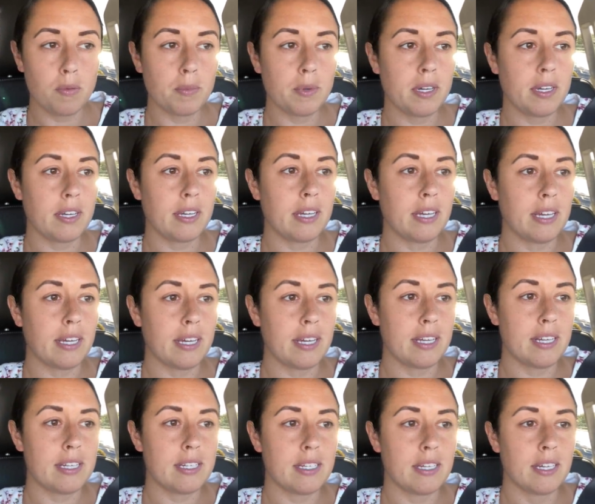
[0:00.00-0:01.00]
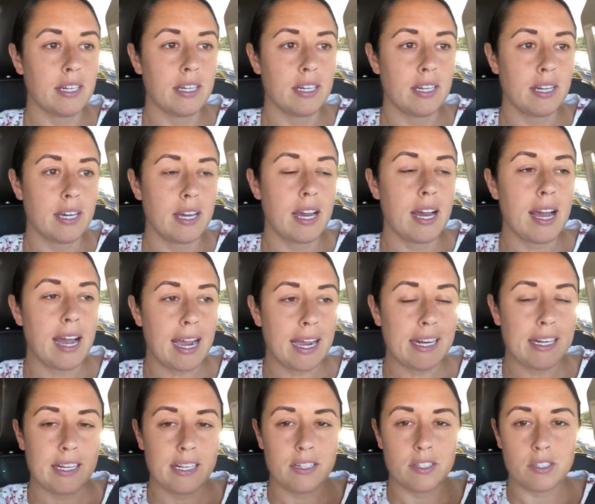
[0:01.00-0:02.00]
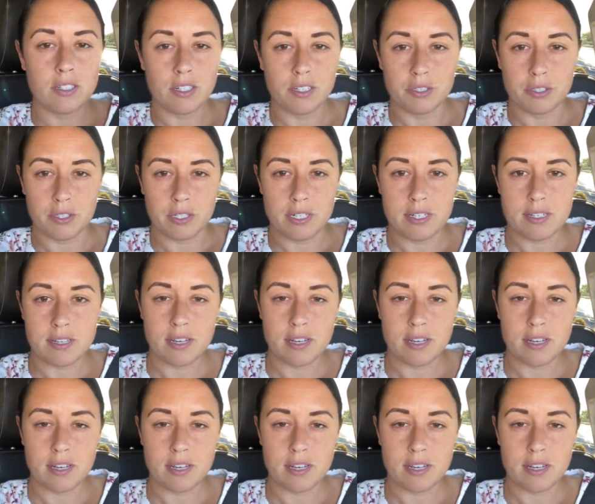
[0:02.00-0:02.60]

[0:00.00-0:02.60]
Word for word: and I need groceries.